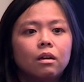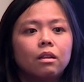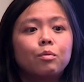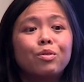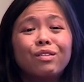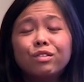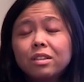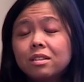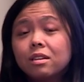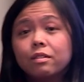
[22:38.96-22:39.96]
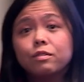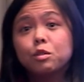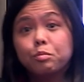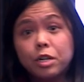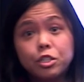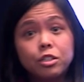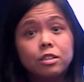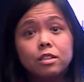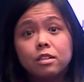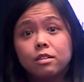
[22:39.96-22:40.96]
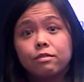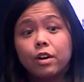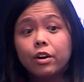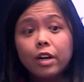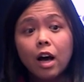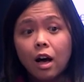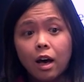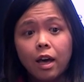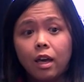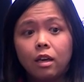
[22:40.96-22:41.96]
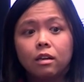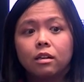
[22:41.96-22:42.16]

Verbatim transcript: The prevalence of depression is very high.